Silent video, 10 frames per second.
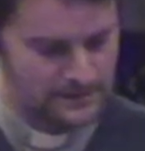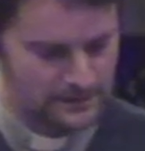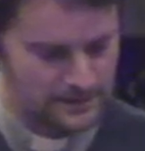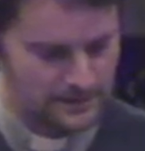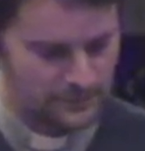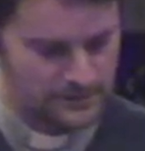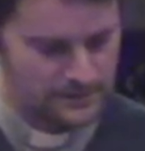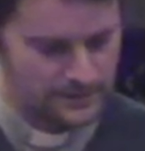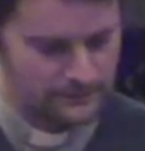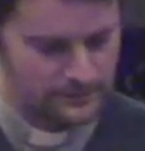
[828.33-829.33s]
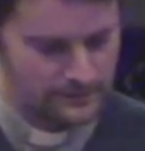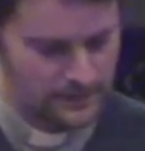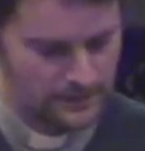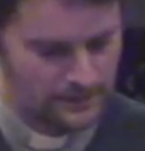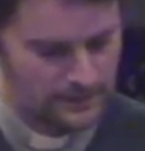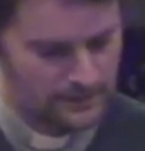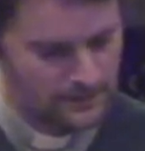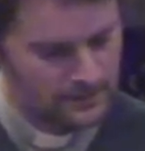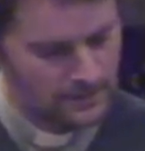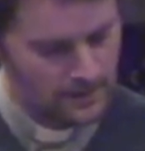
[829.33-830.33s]
and clean, was given
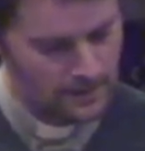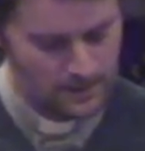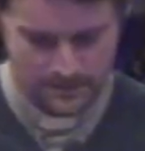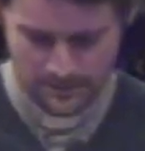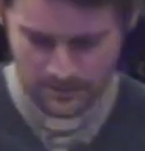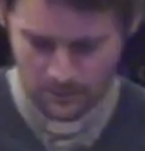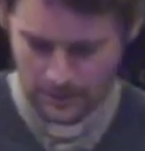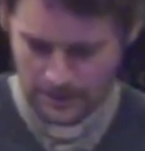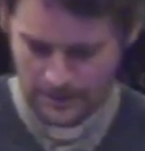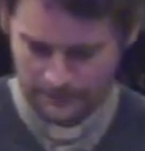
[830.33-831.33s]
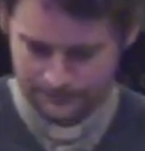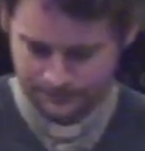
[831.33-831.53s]
her to wear."